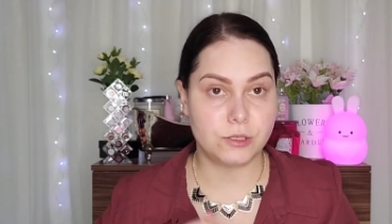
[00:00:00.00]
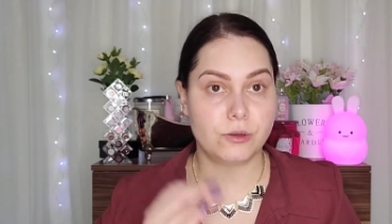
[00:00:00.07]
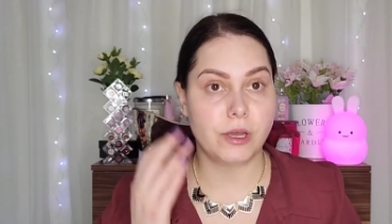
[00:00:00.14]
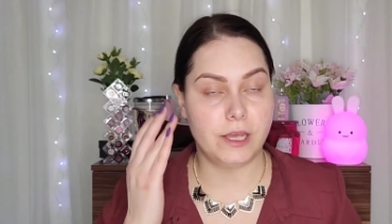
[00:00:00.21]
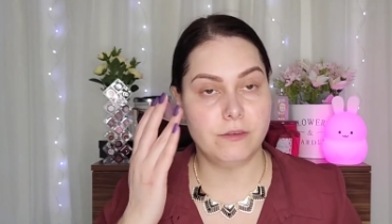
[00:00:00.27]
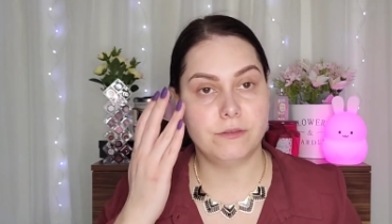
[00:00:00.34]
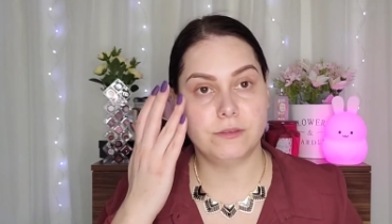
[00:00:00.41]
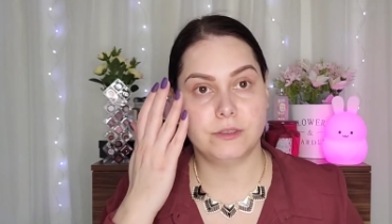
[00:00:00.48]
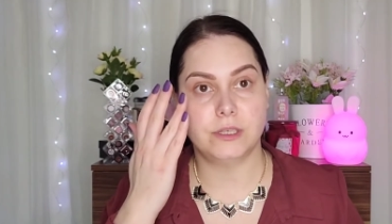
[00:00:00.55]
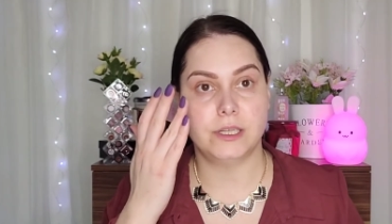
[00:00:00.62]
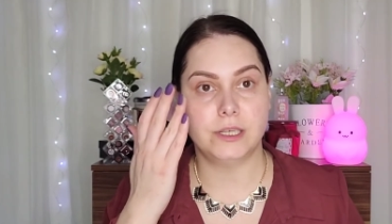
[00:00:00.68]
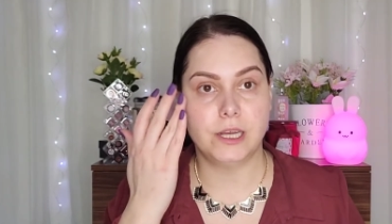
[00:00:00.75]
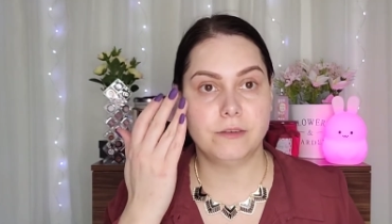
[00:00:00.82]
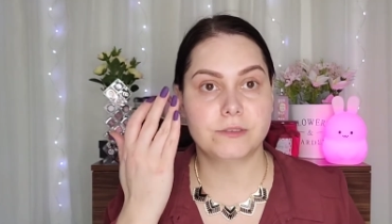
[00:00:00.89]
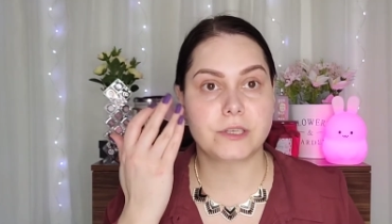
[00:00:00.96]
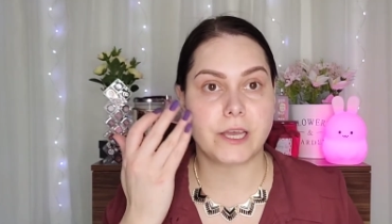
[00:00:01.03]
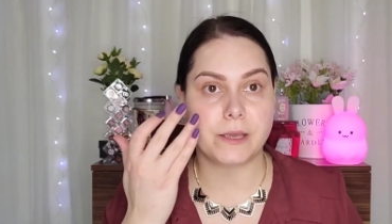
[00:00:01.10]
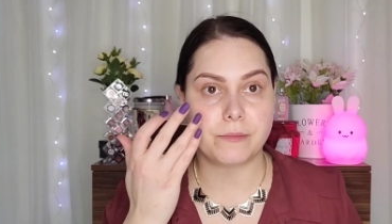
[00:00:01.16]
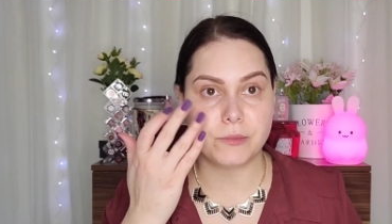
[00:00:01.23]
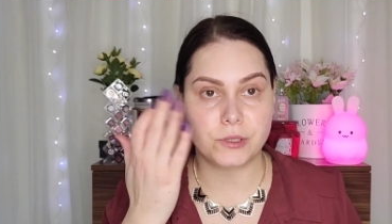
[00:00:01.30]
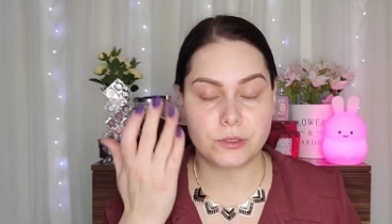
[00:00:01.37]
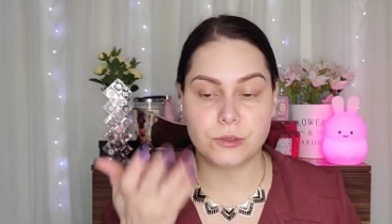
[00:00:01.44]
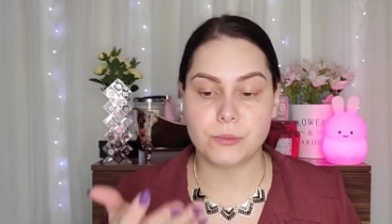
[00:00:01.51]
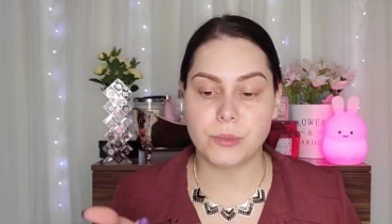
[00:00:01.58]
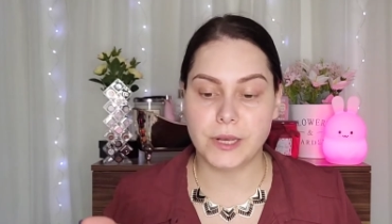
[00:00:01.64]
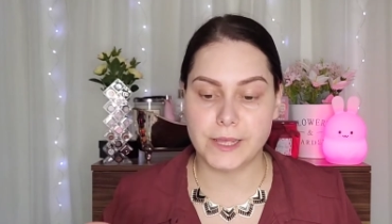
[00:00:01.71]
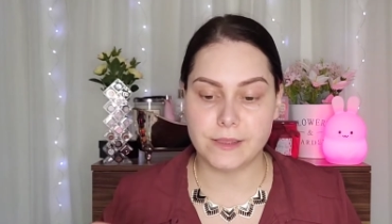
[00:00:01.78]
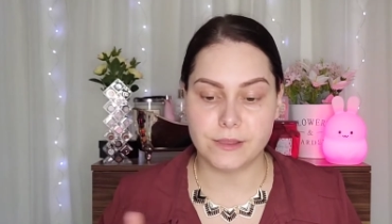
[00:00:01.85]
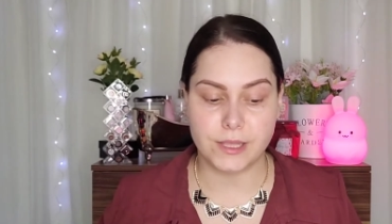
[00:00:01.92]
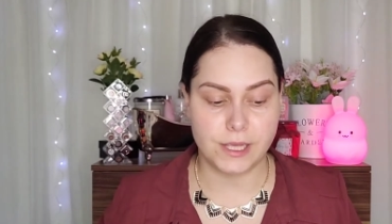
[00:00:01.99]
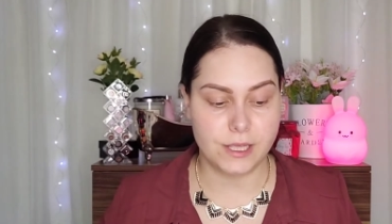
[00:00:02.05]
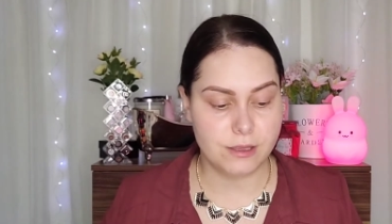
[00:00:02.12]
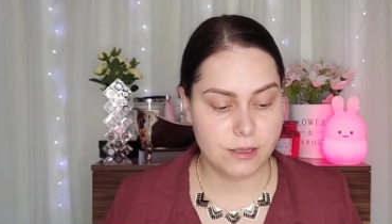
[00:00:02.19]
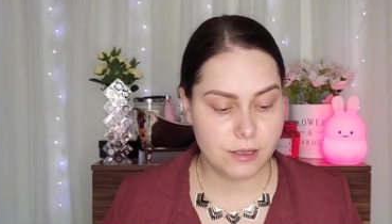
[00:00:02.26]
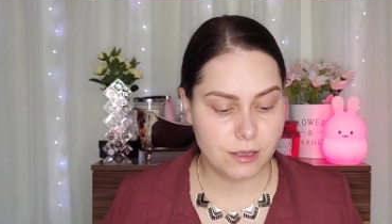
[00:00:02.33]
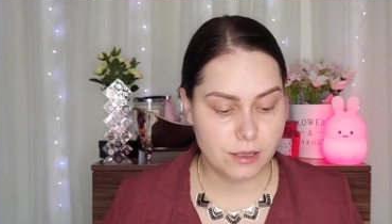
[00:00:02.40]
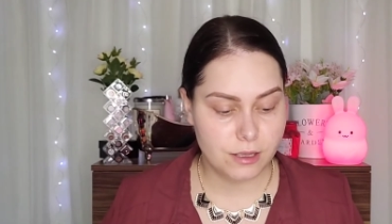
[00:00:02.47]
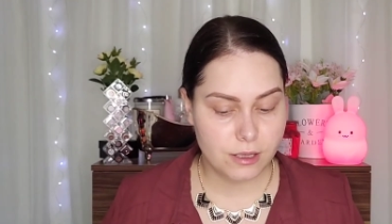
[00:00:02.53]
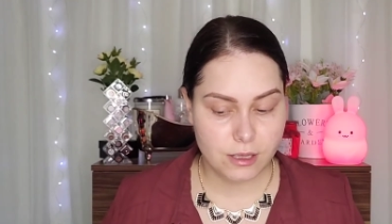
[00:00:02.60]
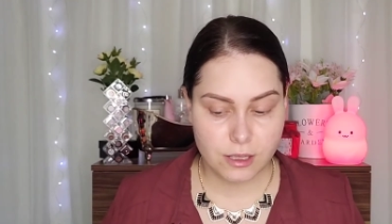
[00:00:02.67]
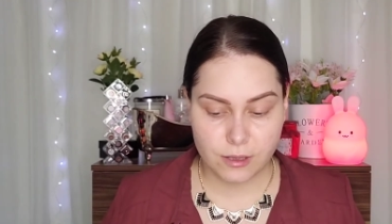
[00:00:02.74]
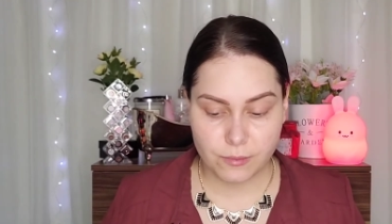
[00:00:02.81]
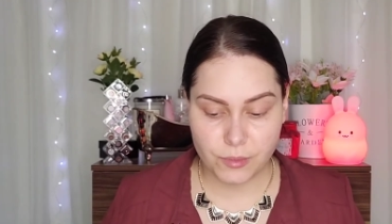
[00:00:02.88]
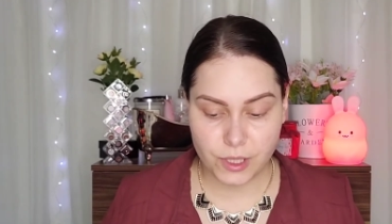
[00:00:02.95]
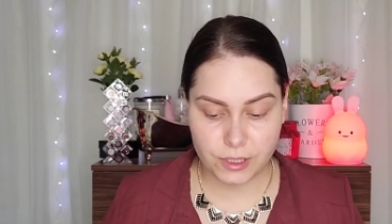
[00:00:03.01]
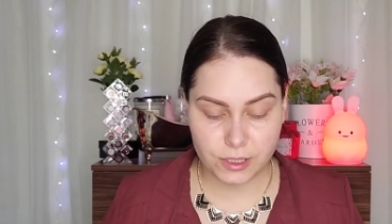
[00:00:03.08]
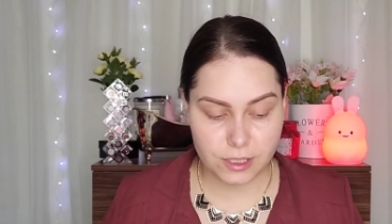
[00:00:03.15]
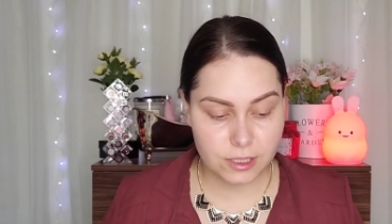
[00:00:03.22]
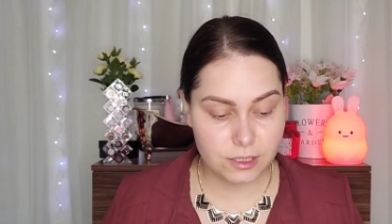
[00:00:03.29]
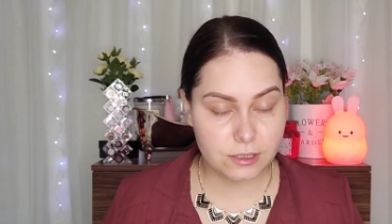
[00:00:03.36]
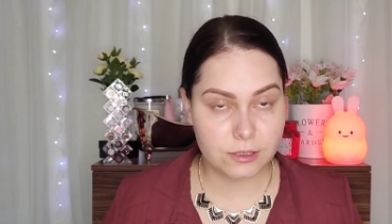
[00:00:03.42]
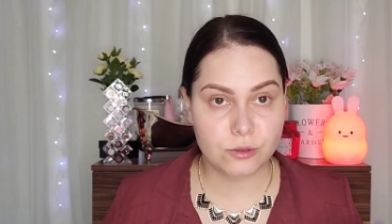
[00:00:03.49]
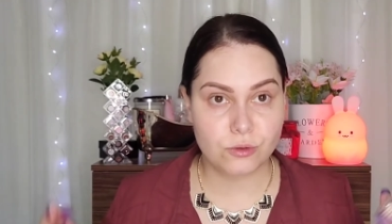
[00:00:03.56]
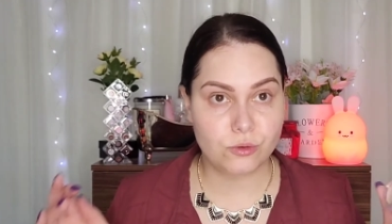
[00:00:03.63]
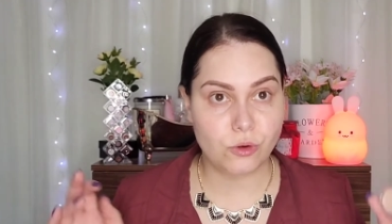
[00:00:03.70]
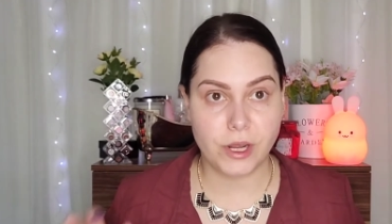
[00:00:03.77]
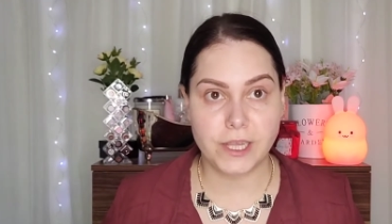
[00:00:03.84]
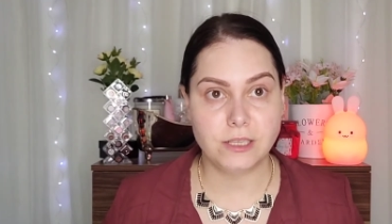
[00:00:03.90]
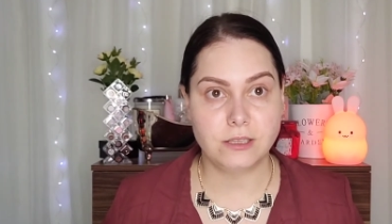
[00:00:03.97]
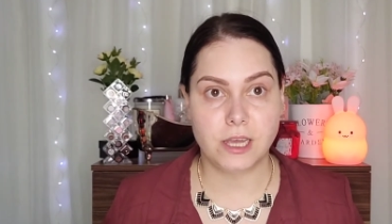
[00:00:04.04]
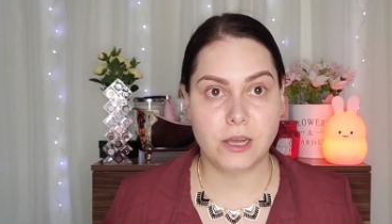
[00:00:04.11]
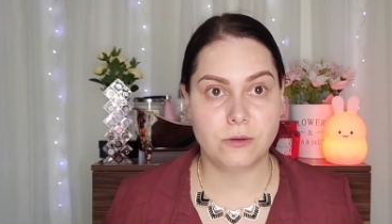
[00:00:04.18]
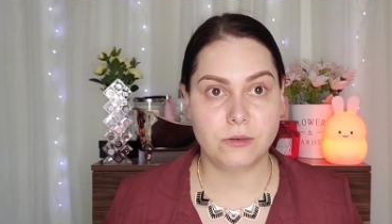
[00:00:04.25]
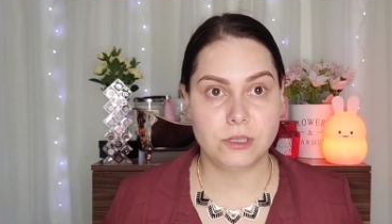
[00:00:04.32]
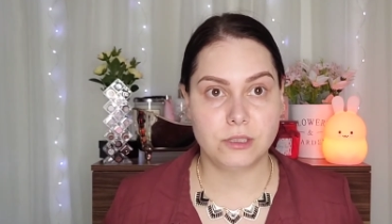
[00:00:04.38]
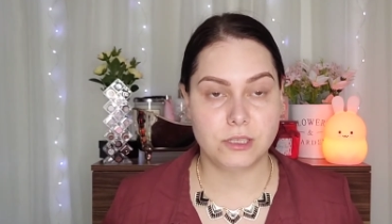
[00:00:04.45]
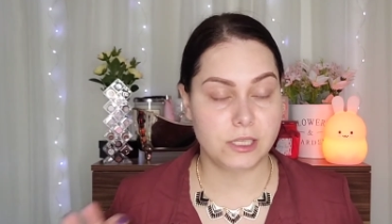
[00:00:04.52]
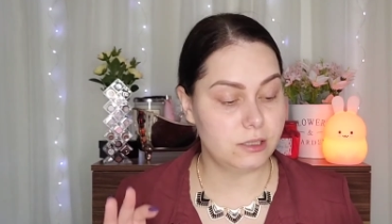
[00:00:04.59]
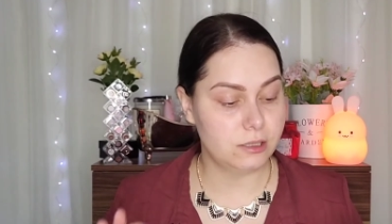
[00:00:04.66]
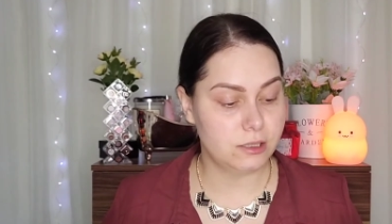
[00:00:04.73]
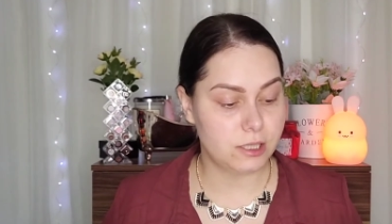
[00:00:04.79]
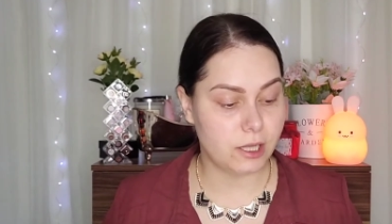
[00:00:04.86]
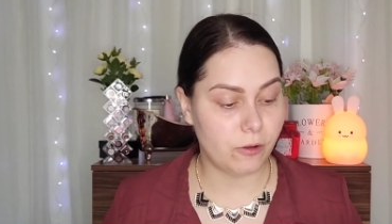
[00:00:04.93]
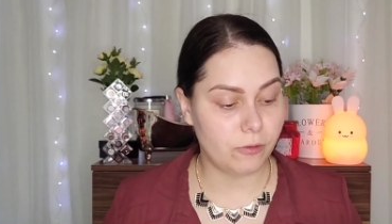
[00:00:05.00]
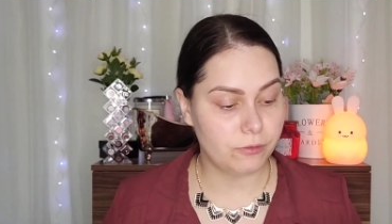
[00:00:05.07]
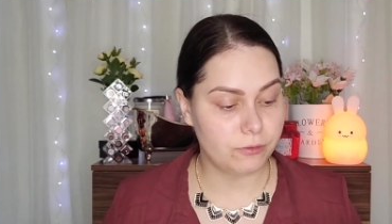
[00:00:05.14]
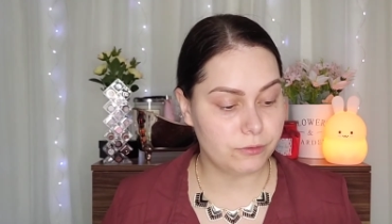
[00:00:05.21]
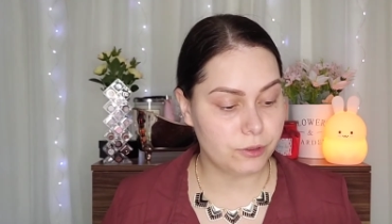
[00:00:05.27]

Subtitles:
You have enough time to blend it, but it dries down, it sets itself.